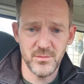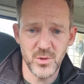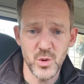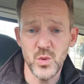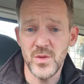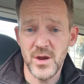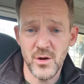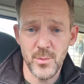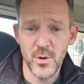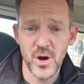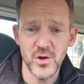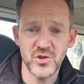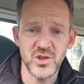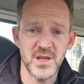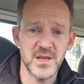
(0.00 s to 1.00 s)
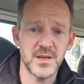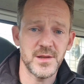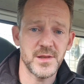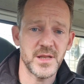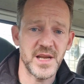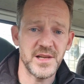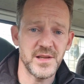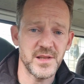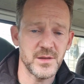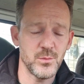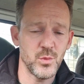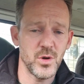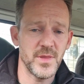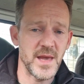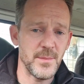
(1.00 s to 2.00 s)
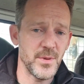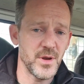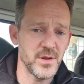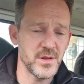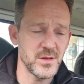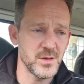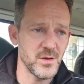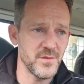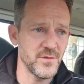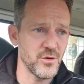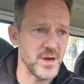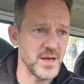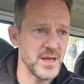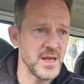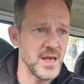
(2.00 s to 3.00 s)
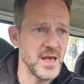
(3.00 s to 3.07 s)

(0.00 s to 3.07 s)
who they're approaching in a sense and what that person's offering.